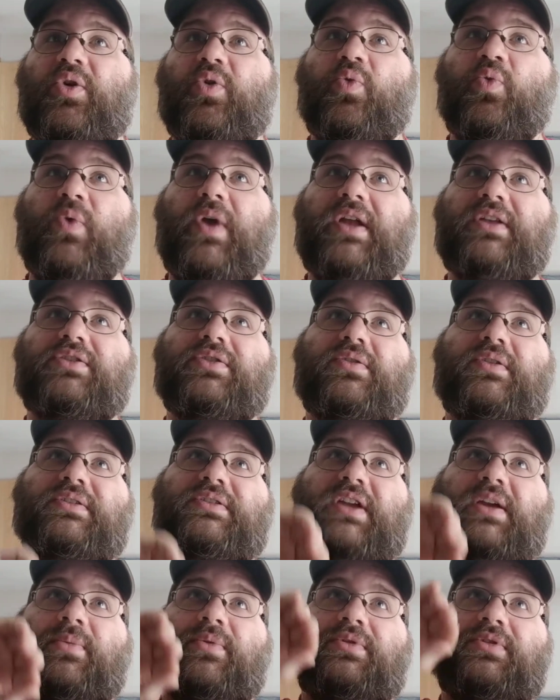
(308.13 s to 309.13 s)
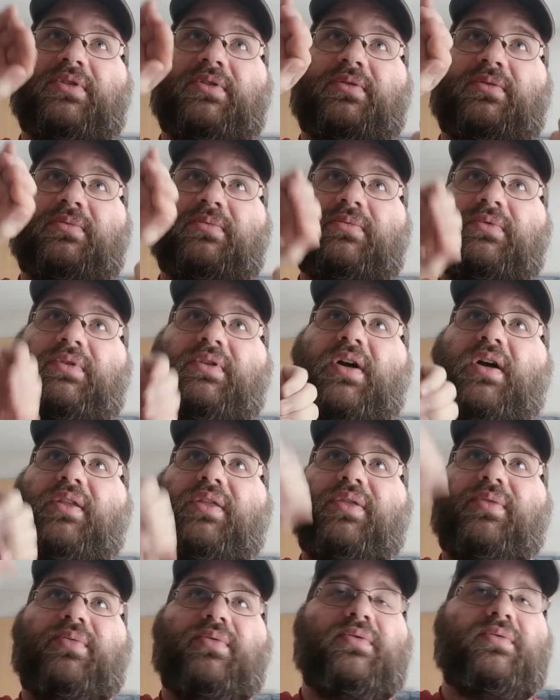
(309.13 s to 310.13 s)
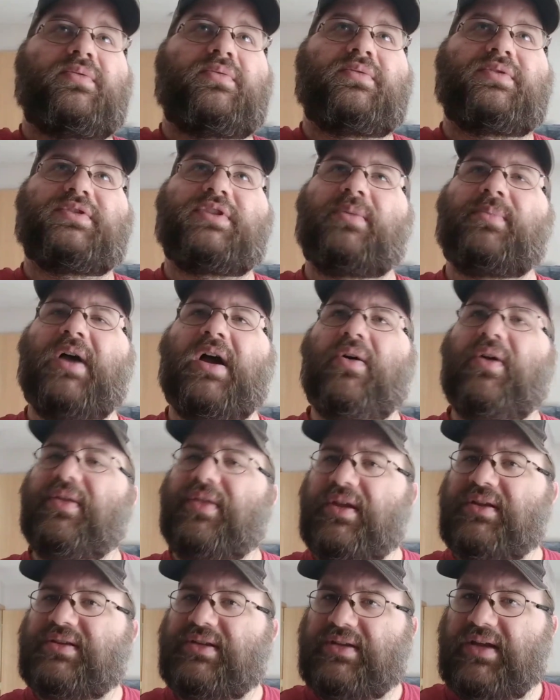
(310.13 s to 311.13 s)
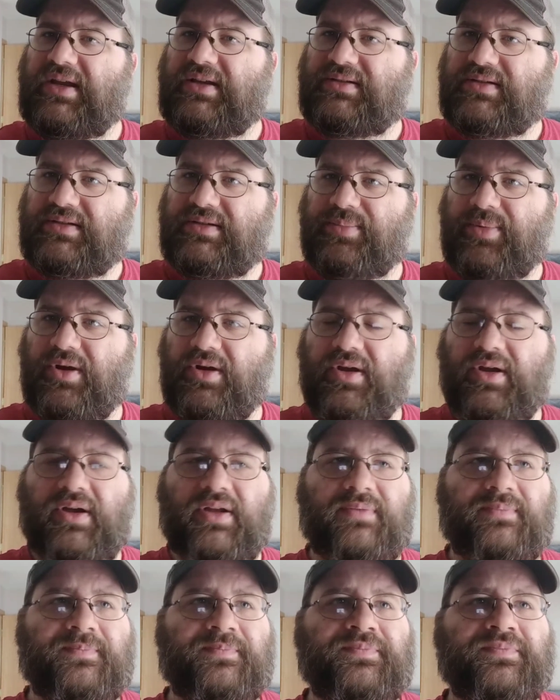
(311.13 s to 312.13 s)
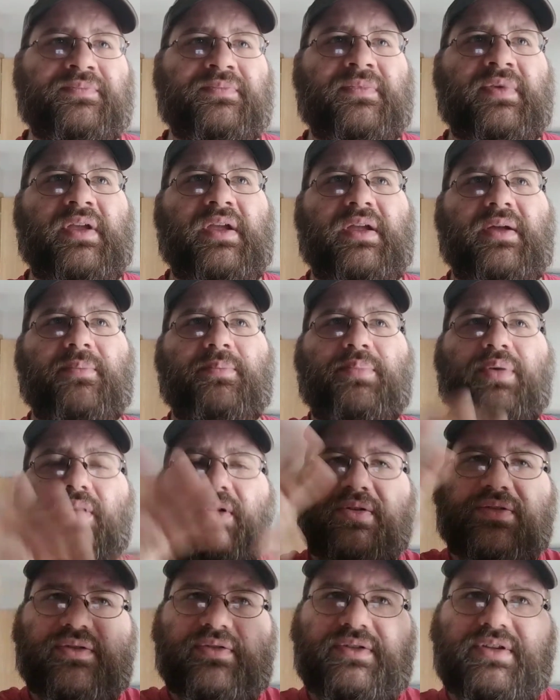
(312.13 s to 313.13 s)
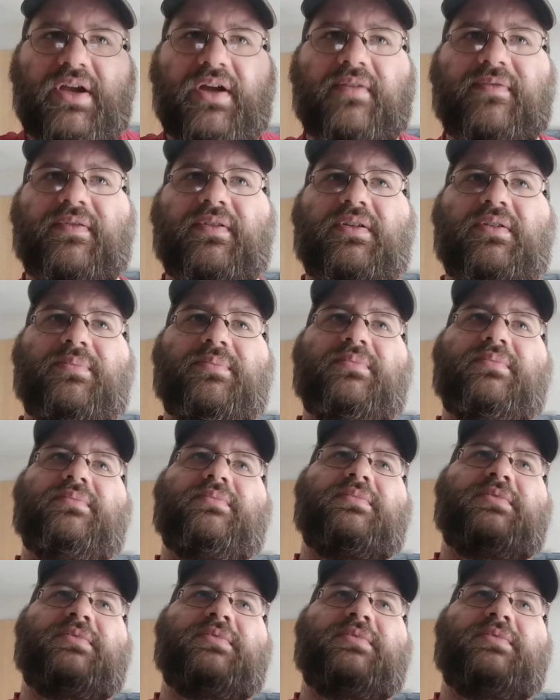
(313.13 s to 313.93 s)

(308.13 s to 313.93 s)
Rachel is able to cut through somehow. I think she takes the spear gun, pulls herself up.